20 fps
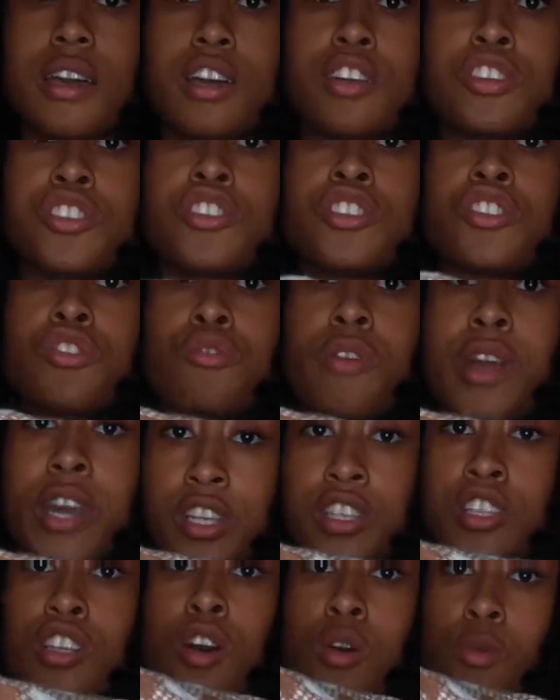a
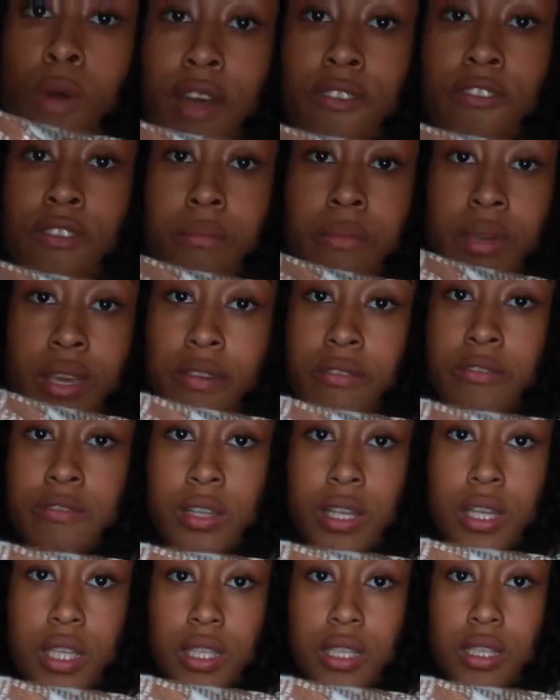stretch away from being
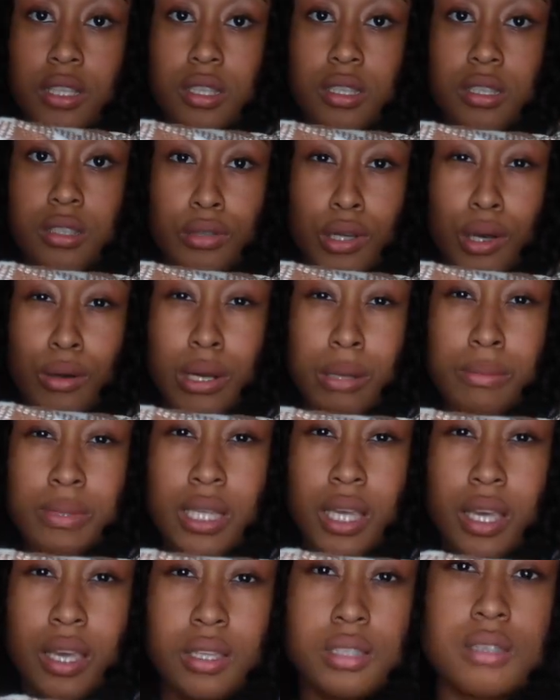flooded. You know what I'm
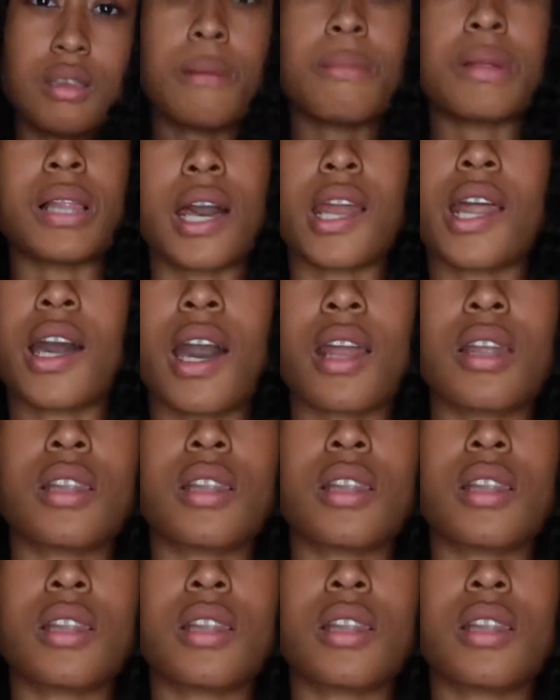saying? So I'm glad I got a